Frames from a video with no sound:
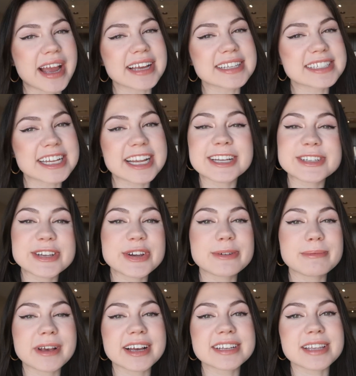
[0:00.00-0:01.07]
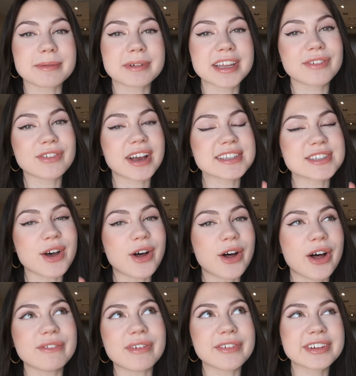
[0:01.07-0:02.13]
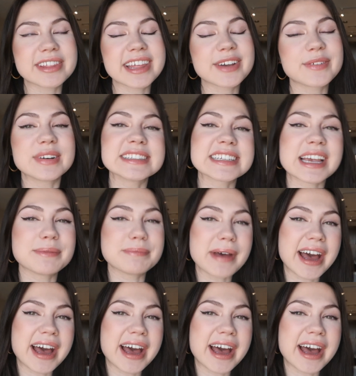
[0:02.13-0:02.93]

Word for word: yeah, stay tuned because I'm gonna give you guys a haul of everything once I get